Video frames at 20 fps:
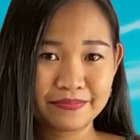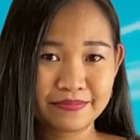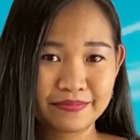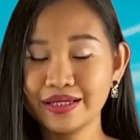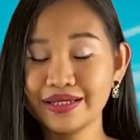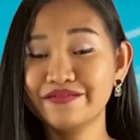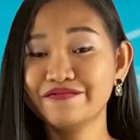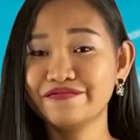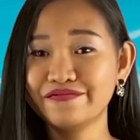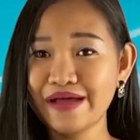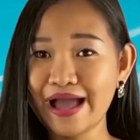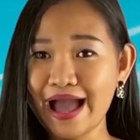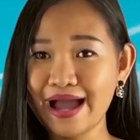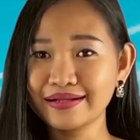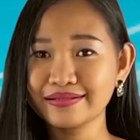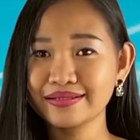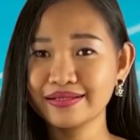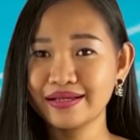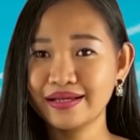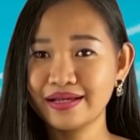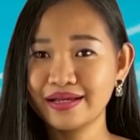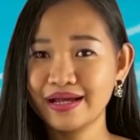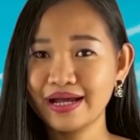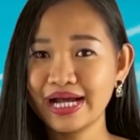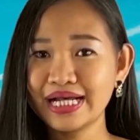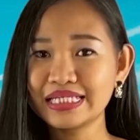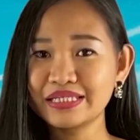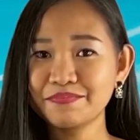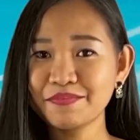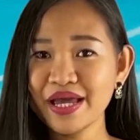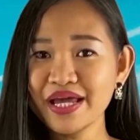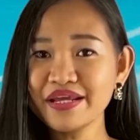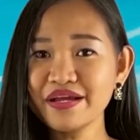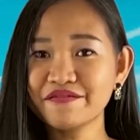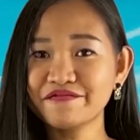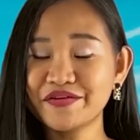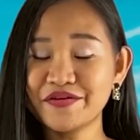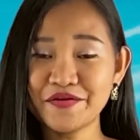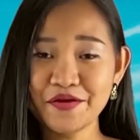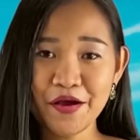In fact, as many
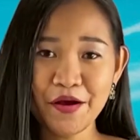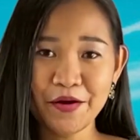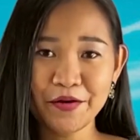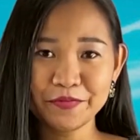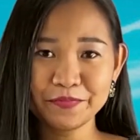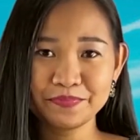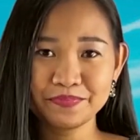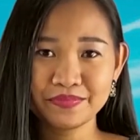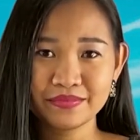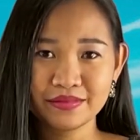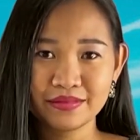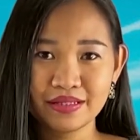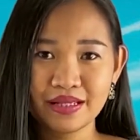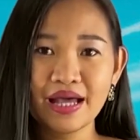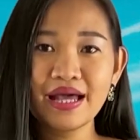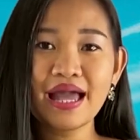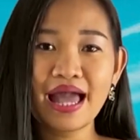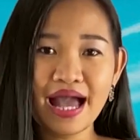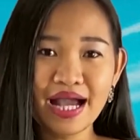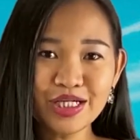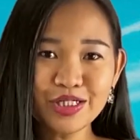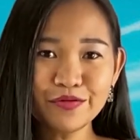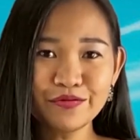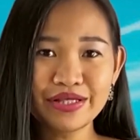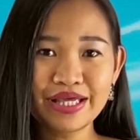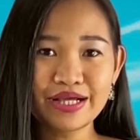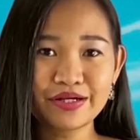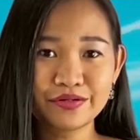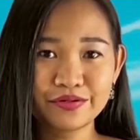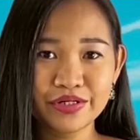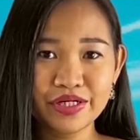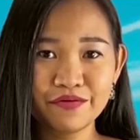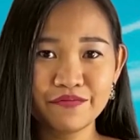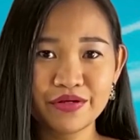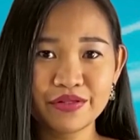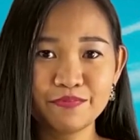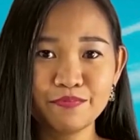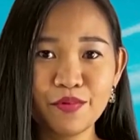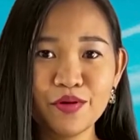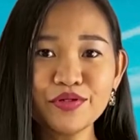of you know, I actually agree
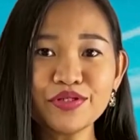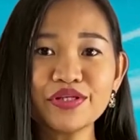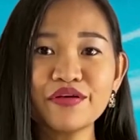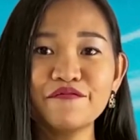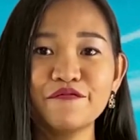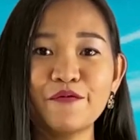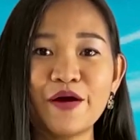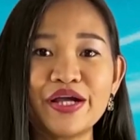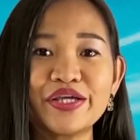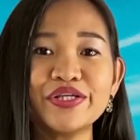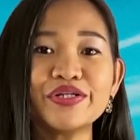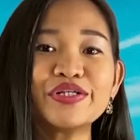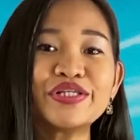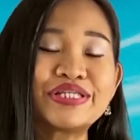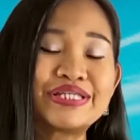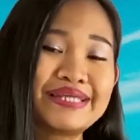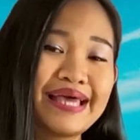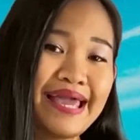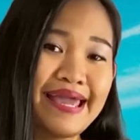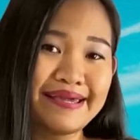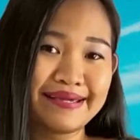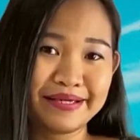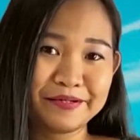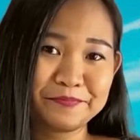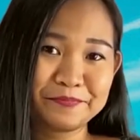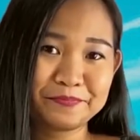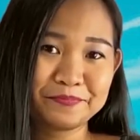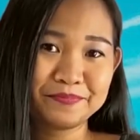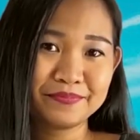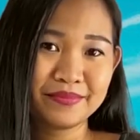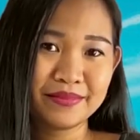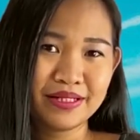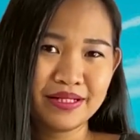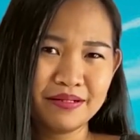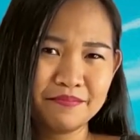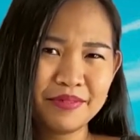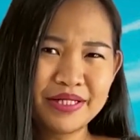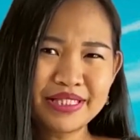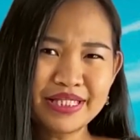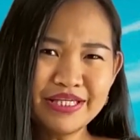with most of what you're saying.
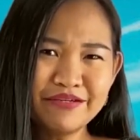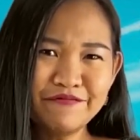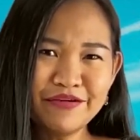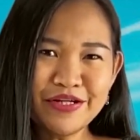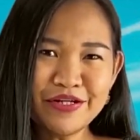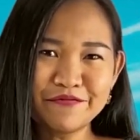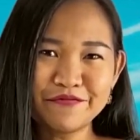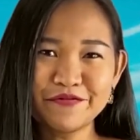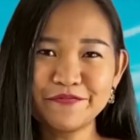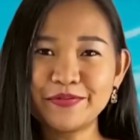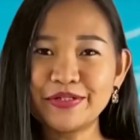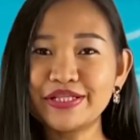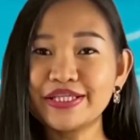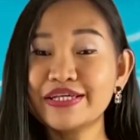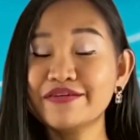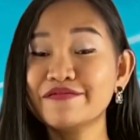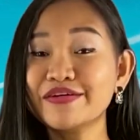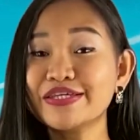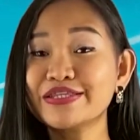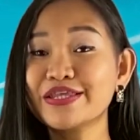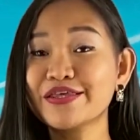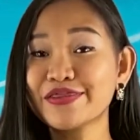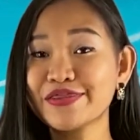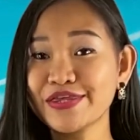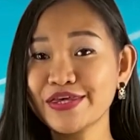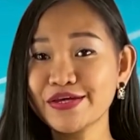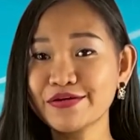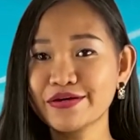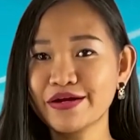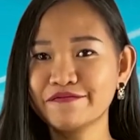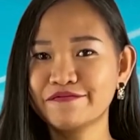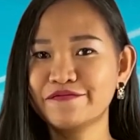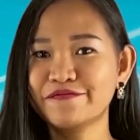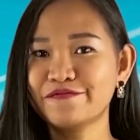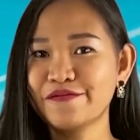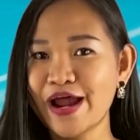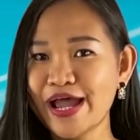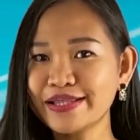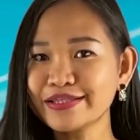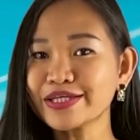But even if you believe in the theory of
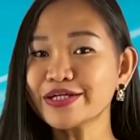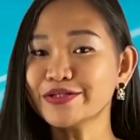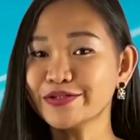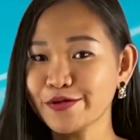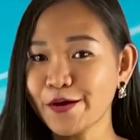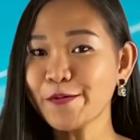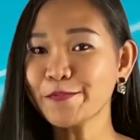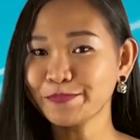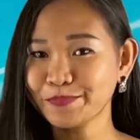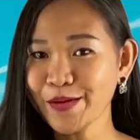rent, don't